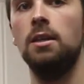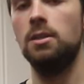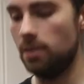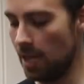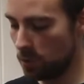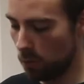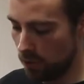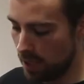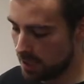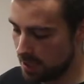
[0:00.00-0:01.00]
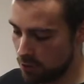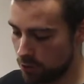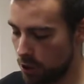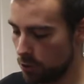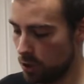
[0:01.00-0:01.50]
So that's what this is
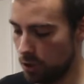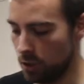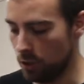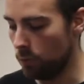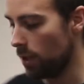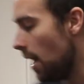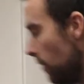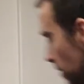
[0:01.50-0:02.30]
introducing you to without